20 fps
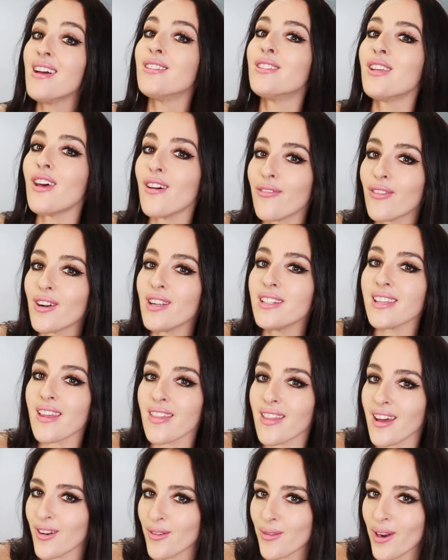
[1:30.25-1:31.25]
different
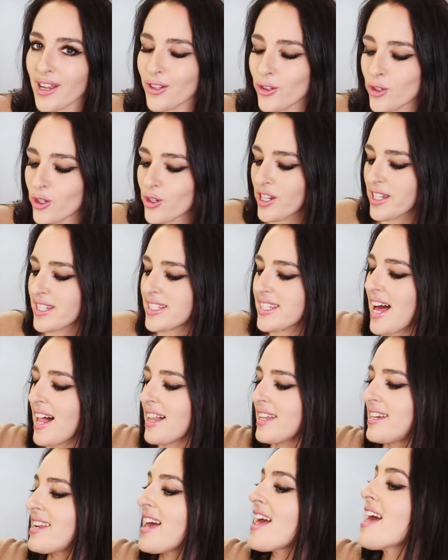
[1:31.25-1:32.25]
than a regular Greek
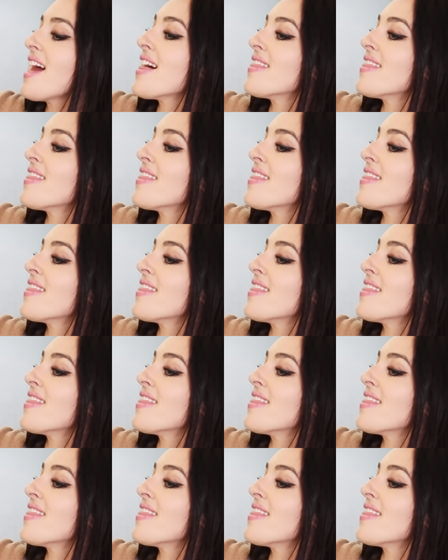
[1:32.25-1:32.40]
salad.